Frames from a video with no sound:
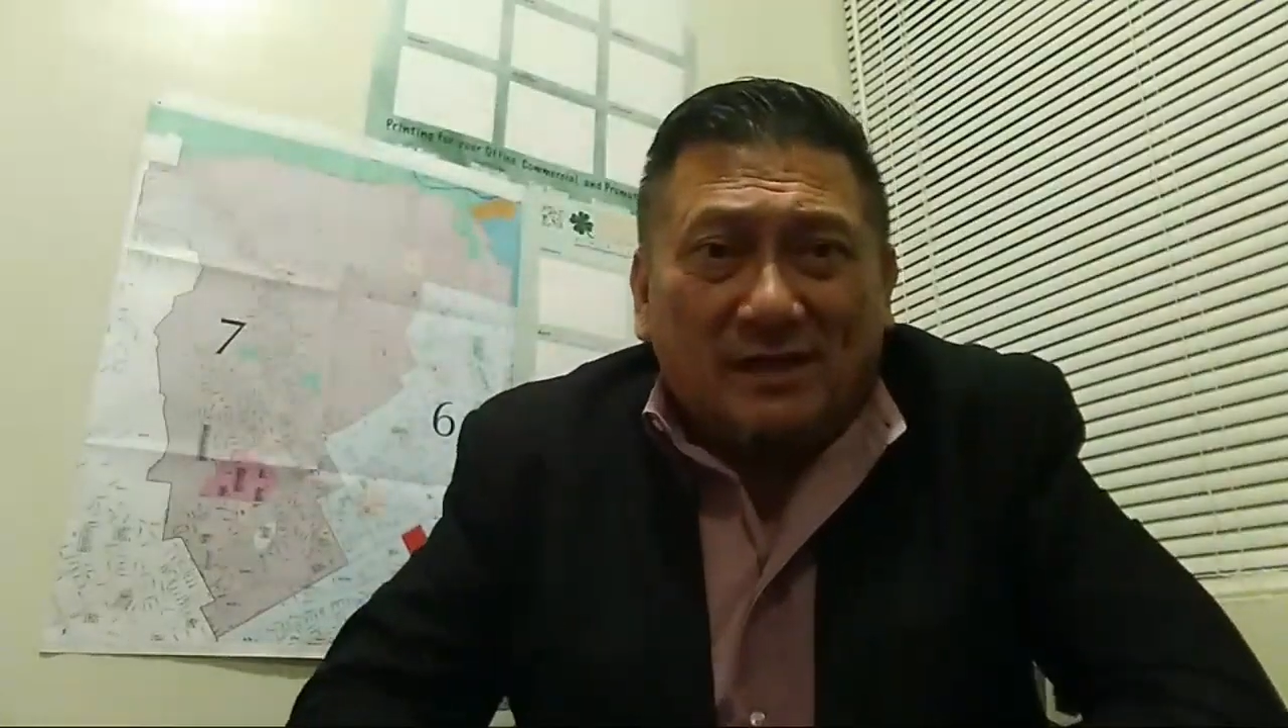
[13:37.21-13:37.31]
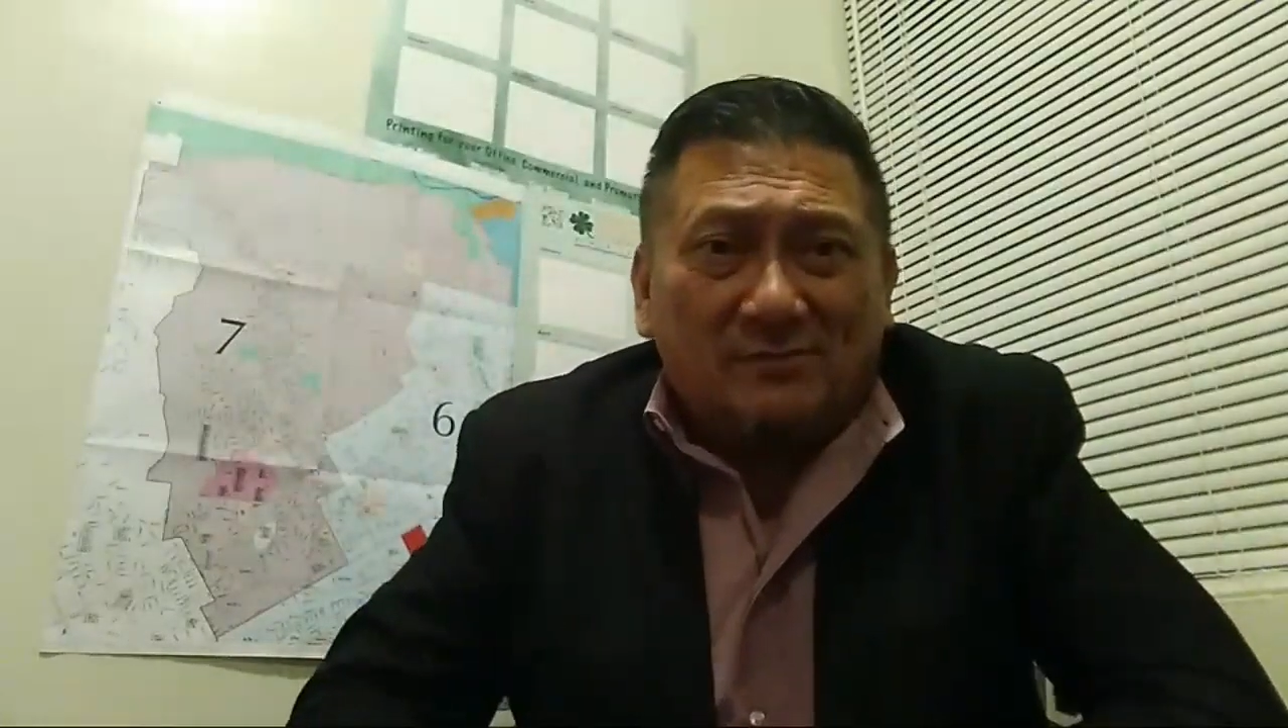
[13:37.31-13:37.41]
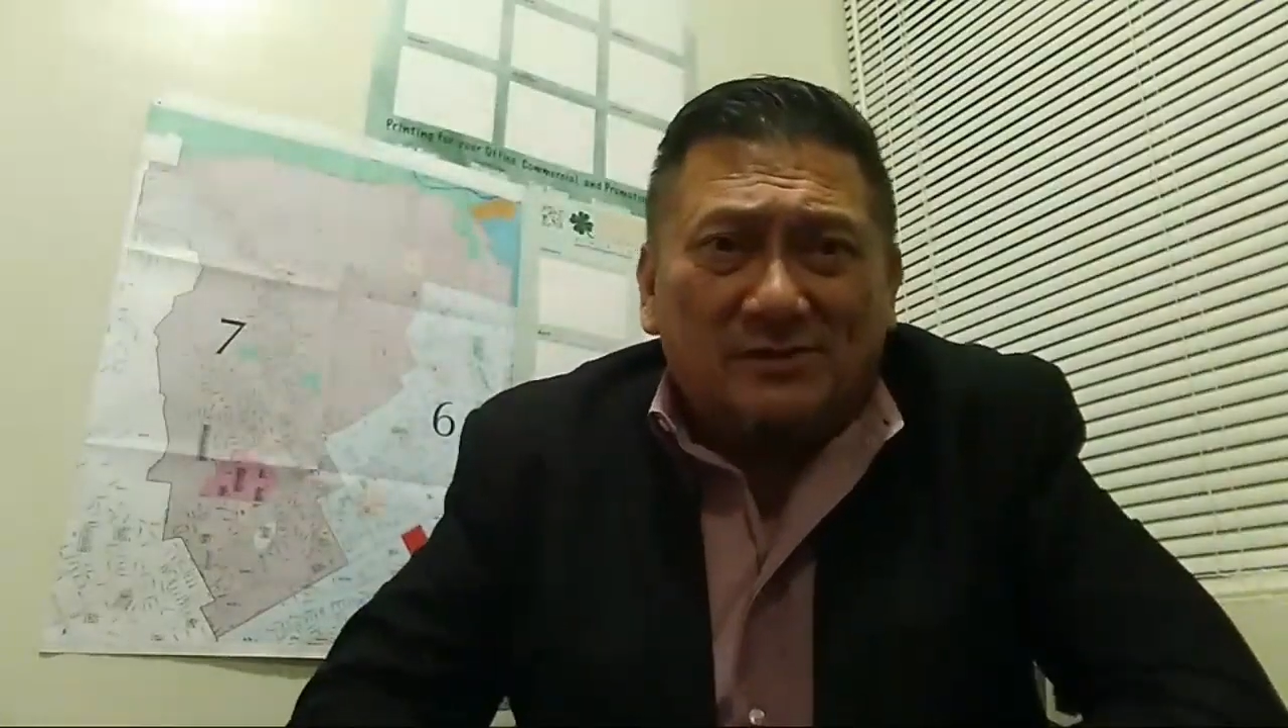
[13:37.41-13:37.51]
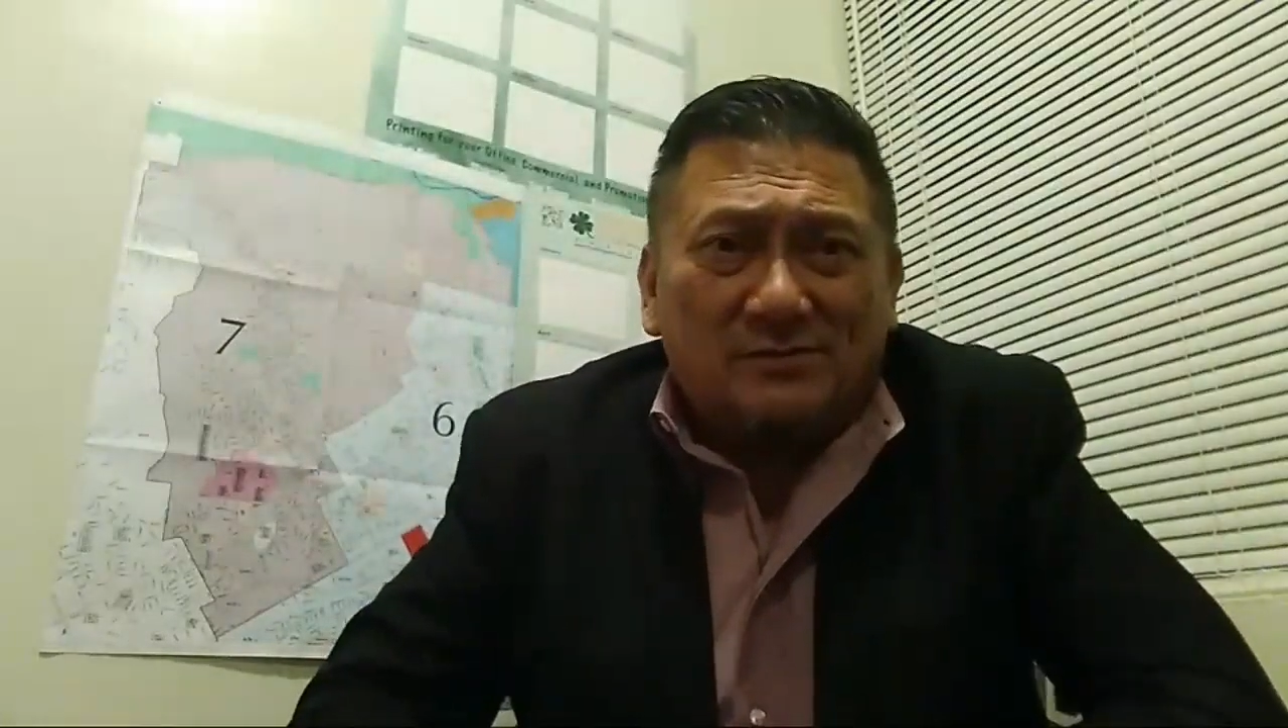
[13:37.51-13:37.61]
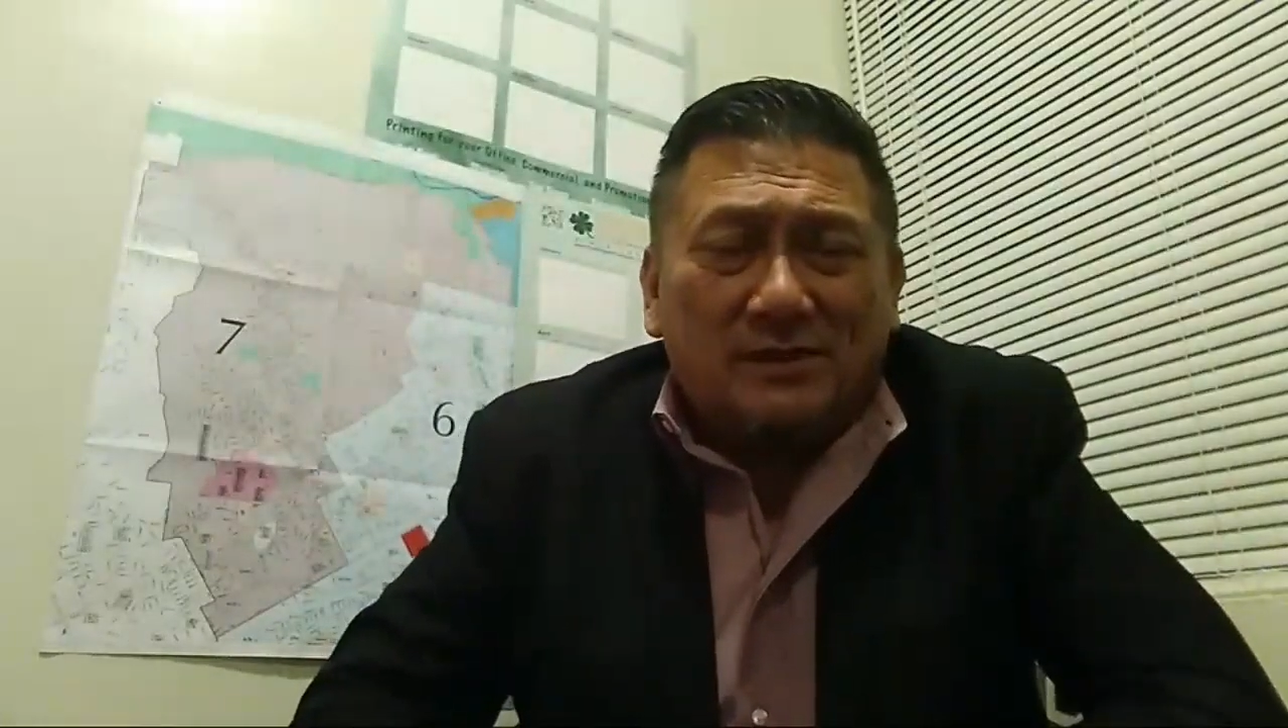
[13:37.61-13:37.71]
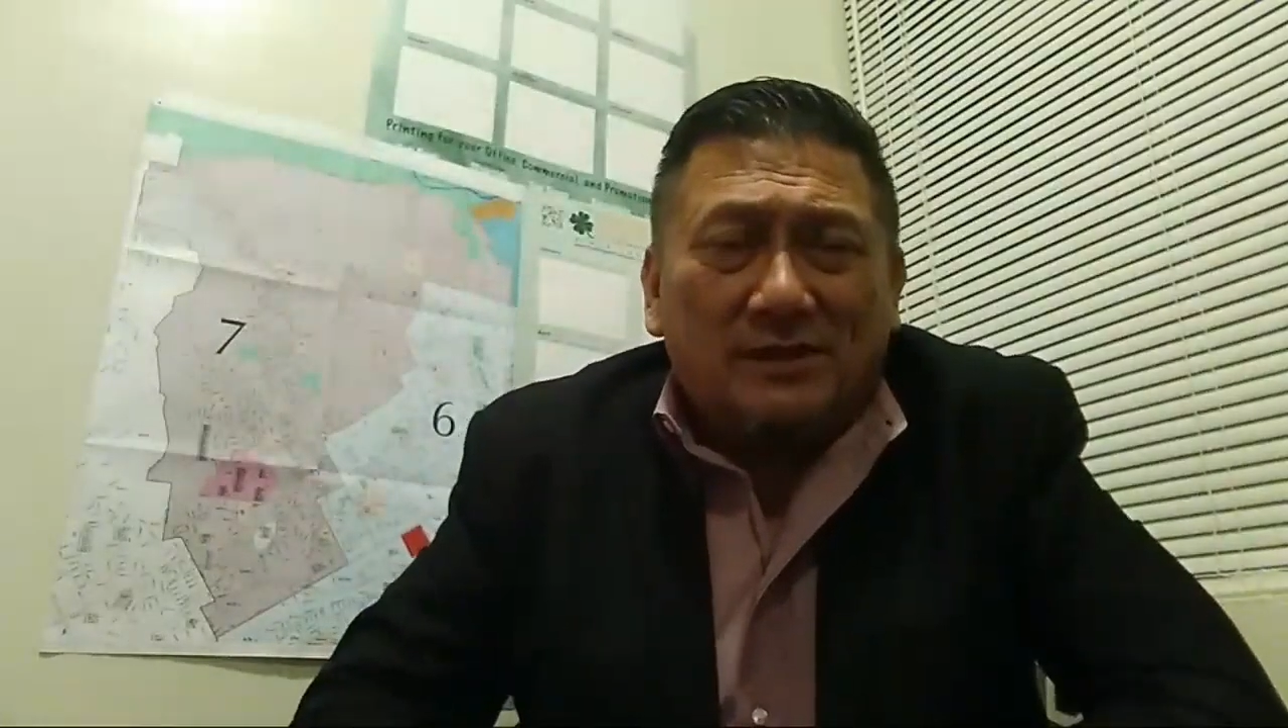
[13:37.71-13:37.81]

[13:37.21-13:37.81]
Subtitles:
I must be